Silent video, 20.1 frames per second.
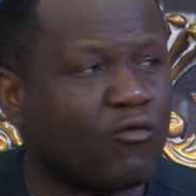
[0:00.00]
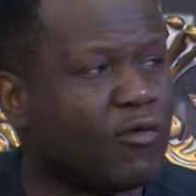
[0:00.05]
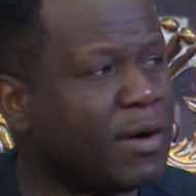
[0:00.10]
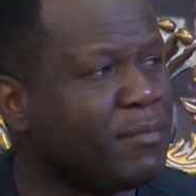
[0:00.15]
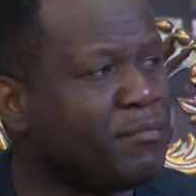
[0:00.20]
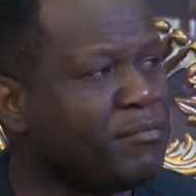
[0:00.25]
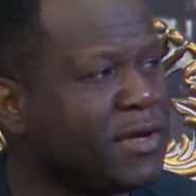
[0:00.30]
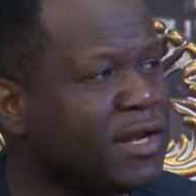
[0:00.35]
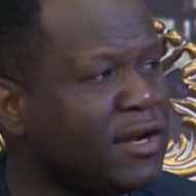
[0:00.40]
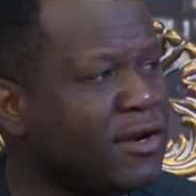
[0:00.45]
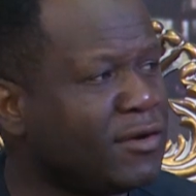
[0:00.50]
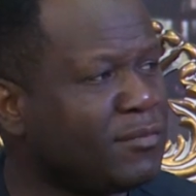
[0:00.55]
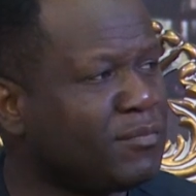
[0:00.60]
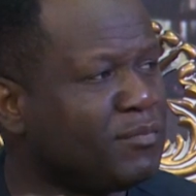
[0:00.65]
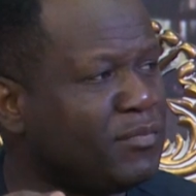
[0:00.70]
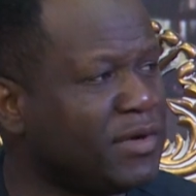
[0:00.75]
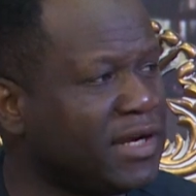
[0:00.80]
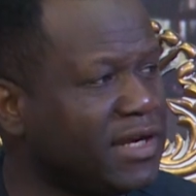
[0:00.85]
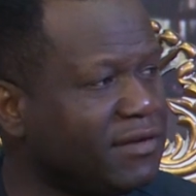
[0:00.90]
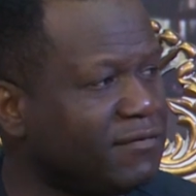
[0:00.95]
1
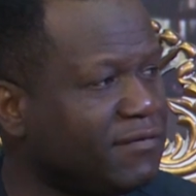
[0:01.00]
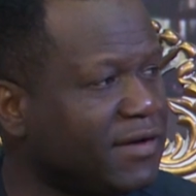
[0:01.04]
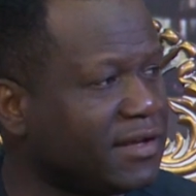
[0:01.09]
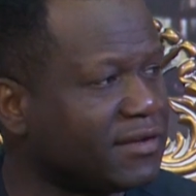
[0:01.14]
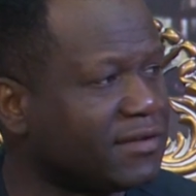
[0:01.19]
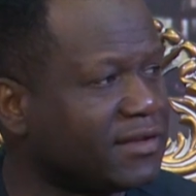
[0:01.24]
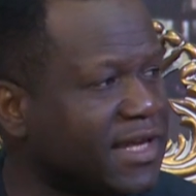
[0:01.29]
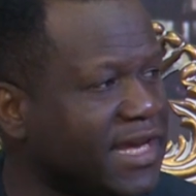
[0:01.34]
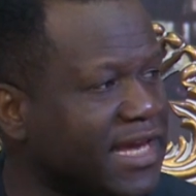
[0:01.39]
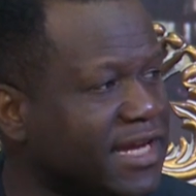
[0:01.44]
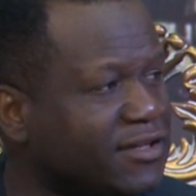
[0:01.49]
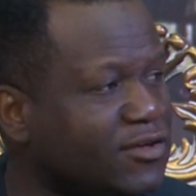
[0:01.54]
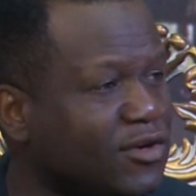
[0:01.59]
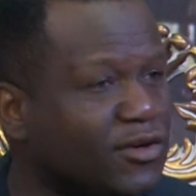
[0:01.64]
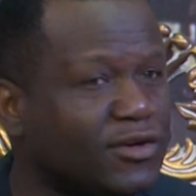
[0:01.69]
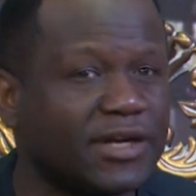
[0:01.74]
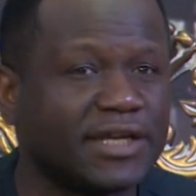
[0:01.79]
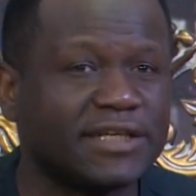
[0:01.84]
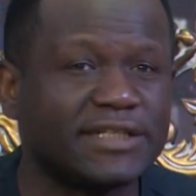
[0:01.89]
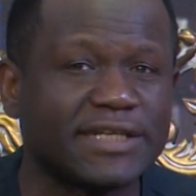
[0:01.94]
million believers,
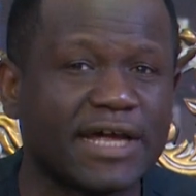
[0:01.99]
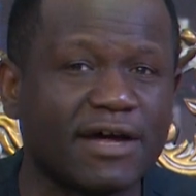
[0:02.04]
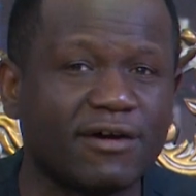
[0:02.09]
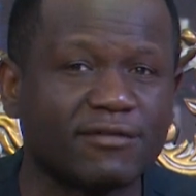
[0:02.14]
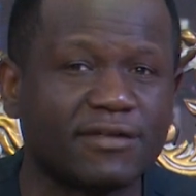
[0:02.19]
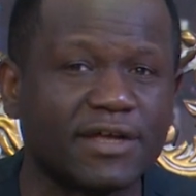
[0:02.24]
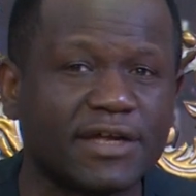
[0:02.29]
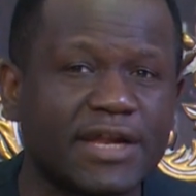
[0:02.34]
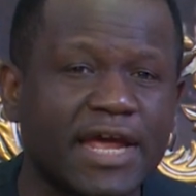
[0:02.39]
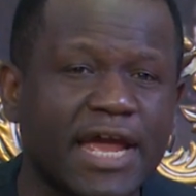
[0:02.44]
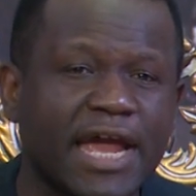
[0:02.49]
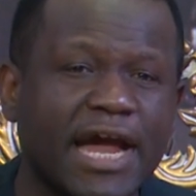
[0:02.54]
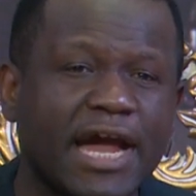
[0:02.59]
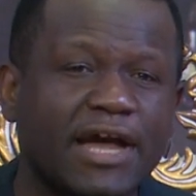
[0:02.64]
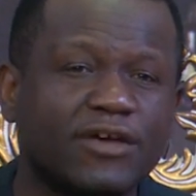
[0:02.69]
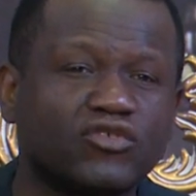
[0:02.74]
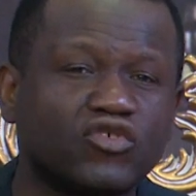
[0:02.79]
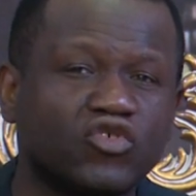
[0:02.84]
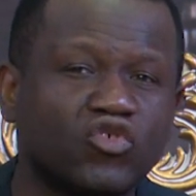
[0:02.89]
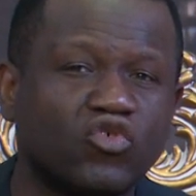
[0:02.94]
800,000,
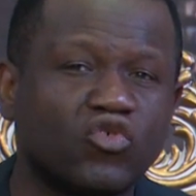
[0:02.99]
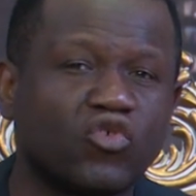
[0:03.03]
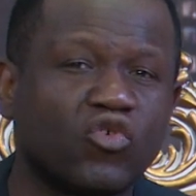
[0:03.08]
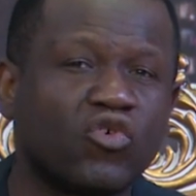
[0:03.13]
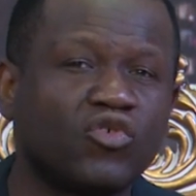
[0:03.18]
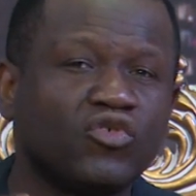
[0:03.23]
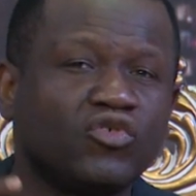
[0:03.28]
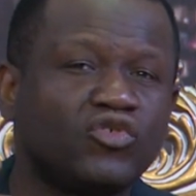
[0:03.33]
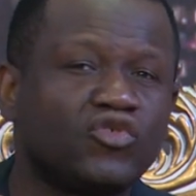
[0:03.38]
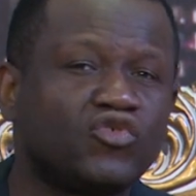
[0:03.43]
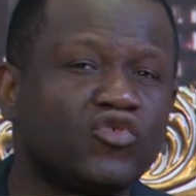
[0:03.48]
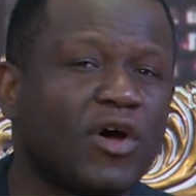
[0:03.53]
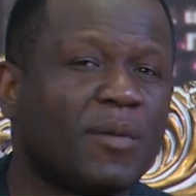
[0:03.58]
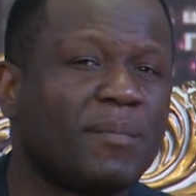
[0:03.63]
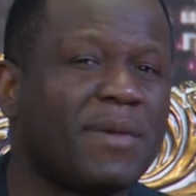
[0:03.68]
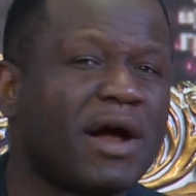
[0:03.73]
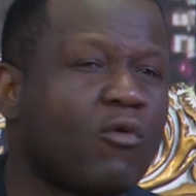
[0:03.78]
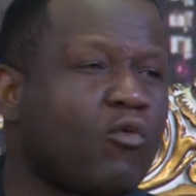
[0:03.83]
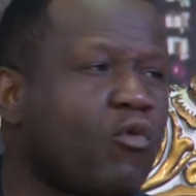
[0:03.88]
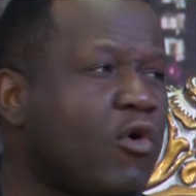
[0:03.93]
has grown to
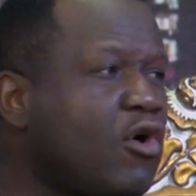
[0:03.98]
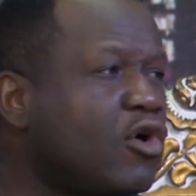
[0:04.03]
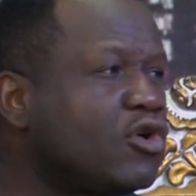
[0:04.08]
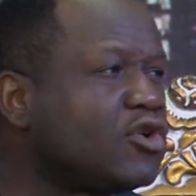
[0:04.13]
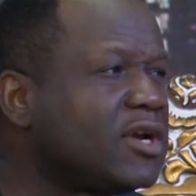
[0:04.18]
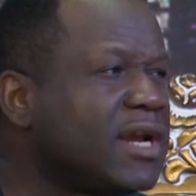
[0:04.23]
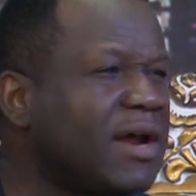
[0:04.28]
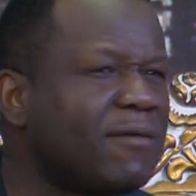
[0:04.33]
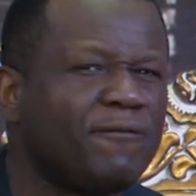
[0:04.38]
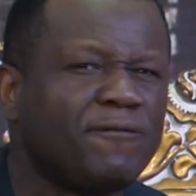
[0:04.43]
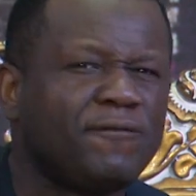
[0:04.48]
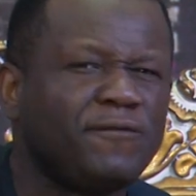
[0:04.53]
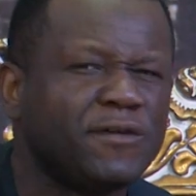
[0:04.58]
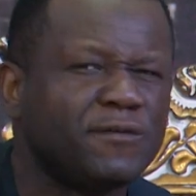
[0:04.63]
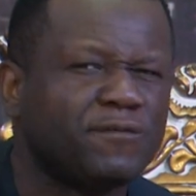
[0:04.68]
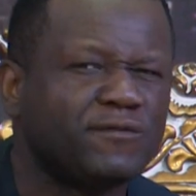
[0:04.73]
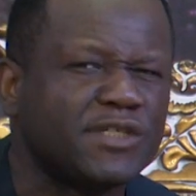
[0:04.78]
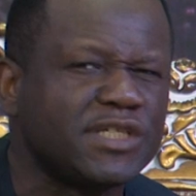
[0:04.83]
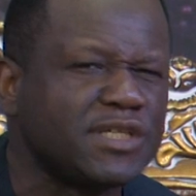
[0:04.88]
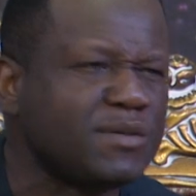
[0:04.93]
about
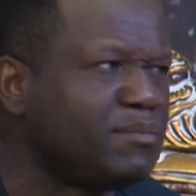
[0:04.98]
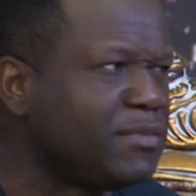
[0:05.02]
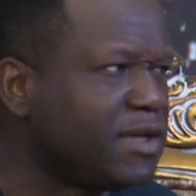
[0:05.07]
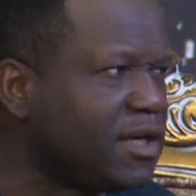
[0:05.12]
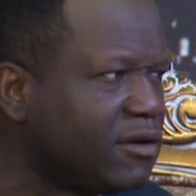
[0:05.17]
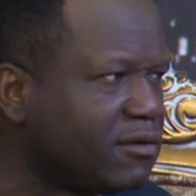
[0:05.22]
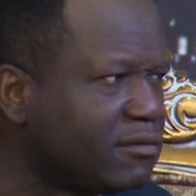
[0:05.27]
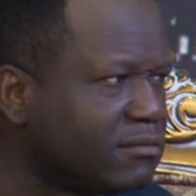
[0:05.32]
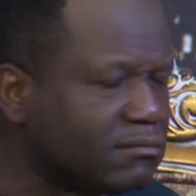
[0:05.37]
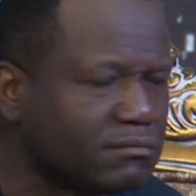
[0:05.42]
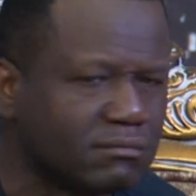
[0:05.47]
150 million.